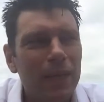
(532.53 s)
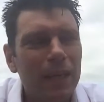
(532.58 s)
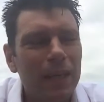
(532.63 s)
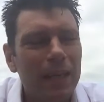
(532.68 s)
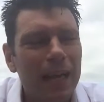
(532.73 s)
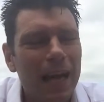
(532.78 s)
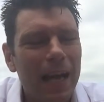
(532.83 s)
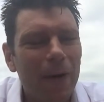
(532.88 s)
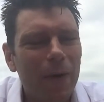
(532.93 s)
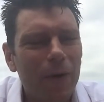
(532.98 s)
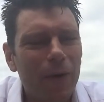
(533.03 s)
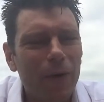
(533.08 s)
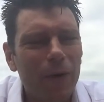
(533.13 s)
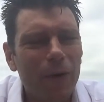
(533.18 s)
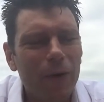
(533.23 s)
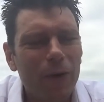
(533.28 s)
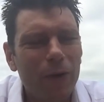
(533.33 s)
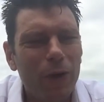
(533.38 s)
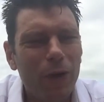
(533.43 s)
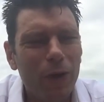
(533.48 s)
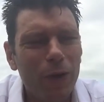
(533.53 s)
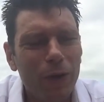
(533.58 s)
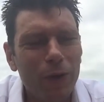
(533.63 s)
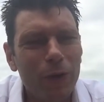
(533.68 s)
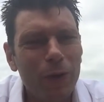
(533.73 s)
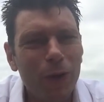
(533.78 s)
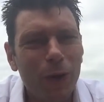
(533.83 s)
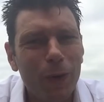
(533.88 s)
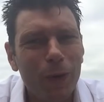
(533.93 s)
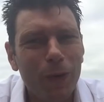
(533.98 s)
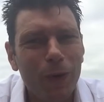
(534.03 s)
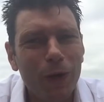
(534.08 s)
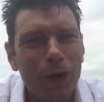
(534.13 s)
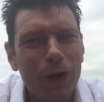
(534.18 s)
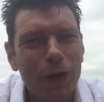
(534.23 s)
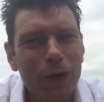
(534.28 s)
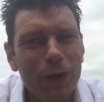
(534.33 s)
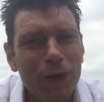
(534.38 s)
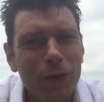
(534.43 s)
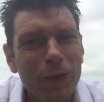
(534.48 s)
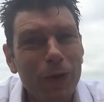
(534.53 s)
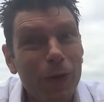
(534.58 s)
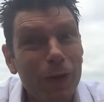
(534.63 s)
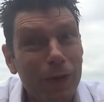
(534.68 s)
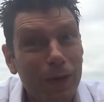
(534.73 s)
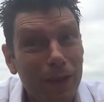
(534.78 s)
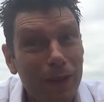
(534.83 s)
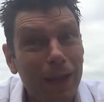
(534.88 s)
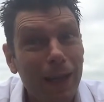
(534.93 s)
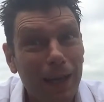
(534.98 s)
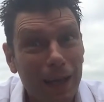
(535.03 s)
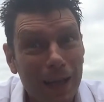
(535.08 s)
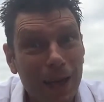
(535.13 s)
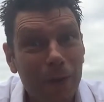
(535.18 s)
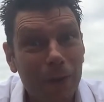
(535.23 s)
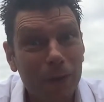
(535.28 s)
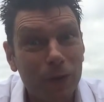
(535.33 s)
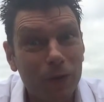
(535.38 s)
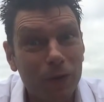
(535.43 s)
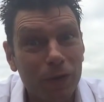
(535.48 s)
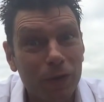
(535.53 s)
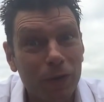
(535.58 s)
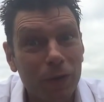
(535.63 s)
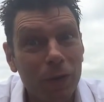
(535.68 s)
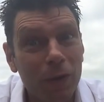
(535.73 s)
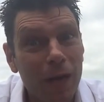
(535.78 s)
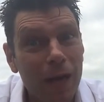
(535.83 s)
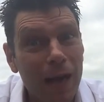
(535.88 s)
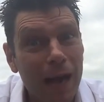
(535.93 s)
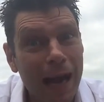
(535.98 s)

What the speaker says: Now, you go and think of that one through,